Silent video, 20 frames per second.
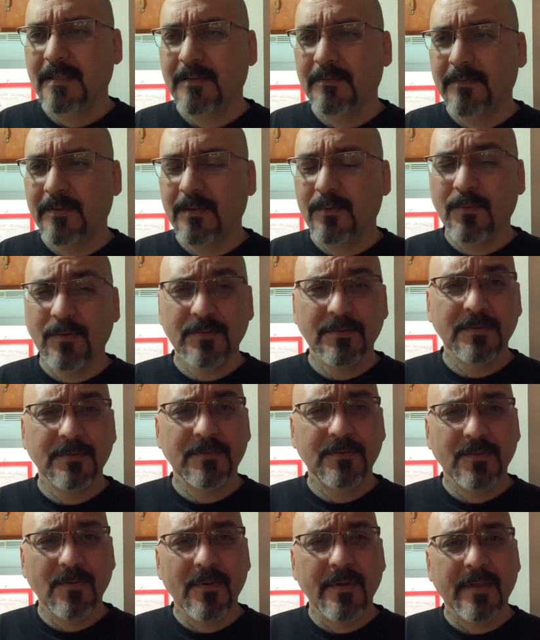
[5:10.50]
he goes to the
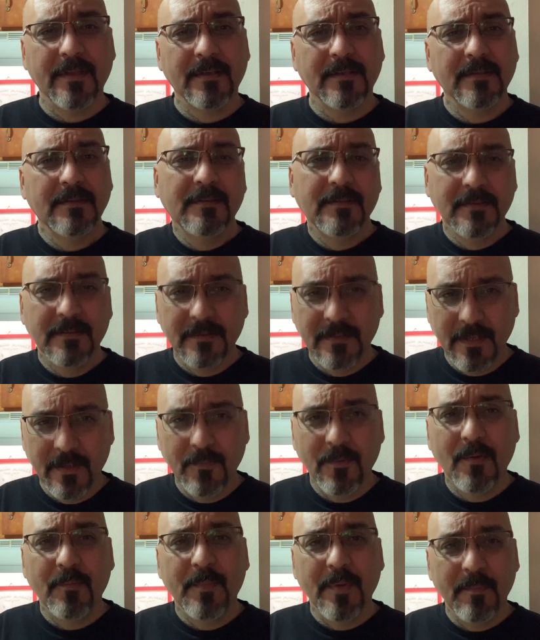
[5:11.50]
joint, He
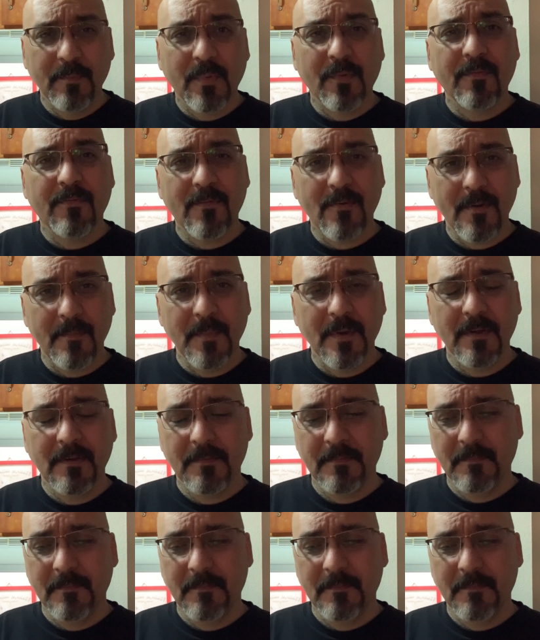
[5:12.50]
will be performing.